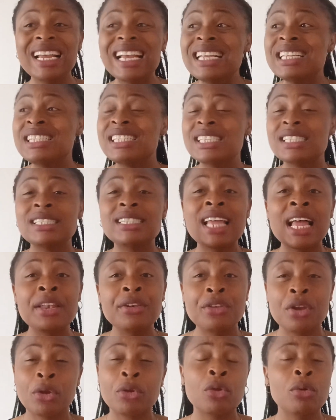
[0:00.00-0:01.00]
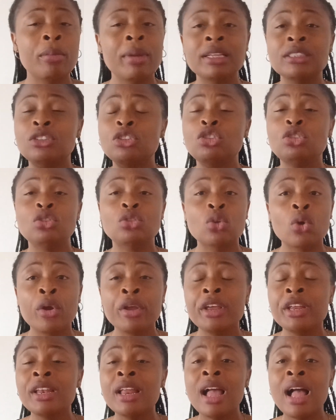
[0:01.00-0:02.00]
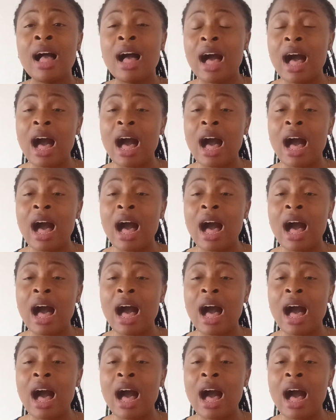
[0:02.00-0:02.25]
it is that document showing